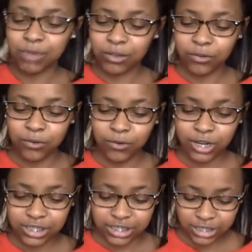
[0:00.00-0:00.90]
Michael
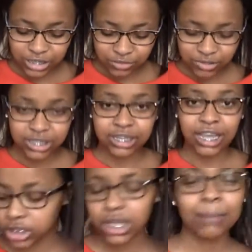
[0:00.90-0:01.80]
Kors, and it's it's really
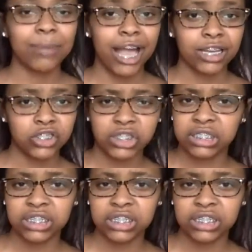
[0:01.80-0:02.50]
nice. This like bag is just